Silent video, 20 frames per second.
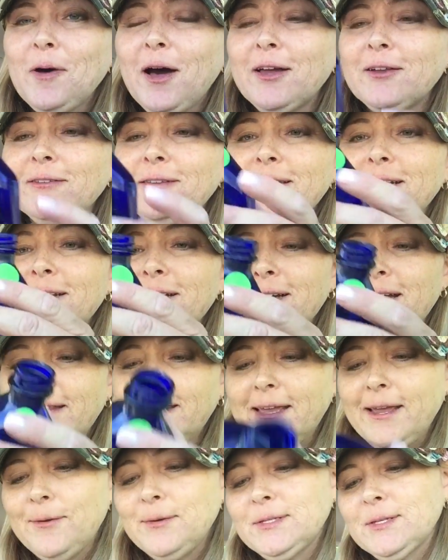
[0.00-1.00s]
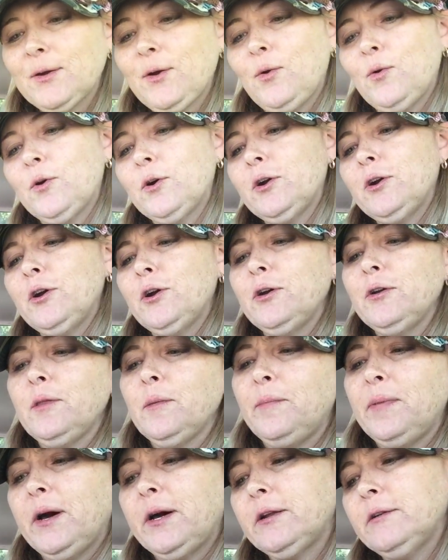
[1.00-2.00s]
bottle here, I think it was a quarter. The
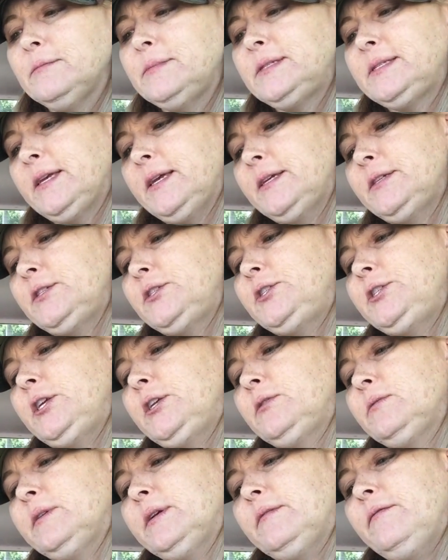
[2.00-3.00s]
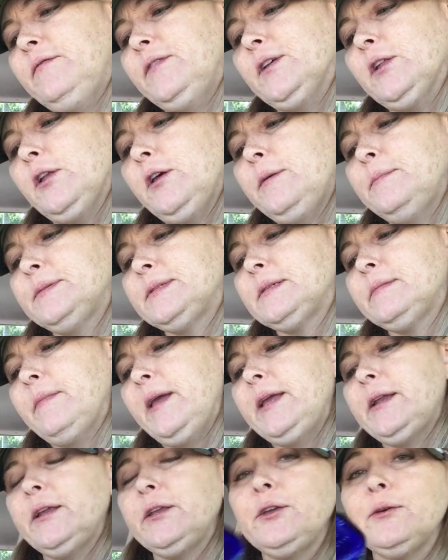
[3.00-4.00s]
bottom says genuine Phillips,
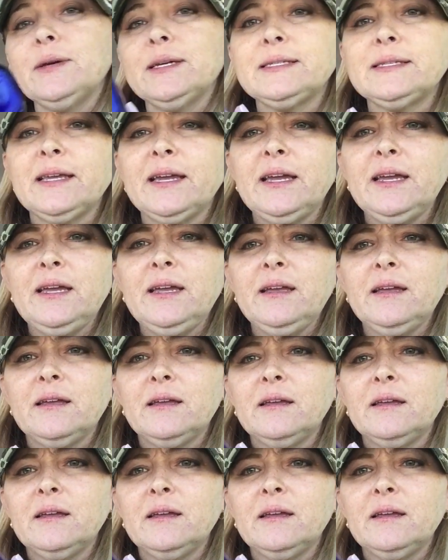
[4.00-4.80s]
made in U S A.